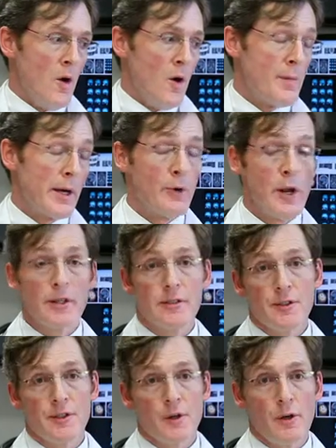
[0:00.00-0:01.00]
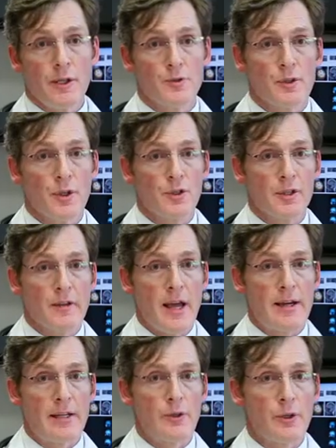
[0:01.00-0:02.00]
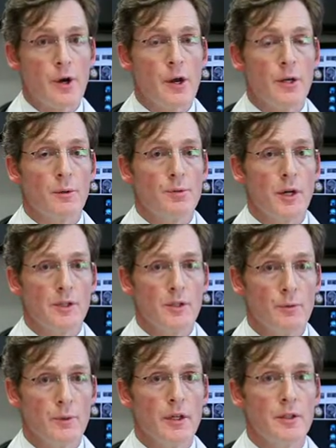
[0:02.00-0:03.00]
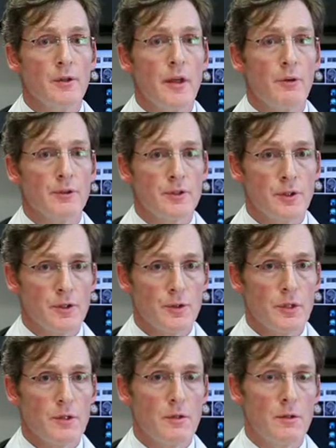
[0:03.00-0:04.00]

Well, my greatest concern is reducing that intracranial pressure, and we can do that with surgery.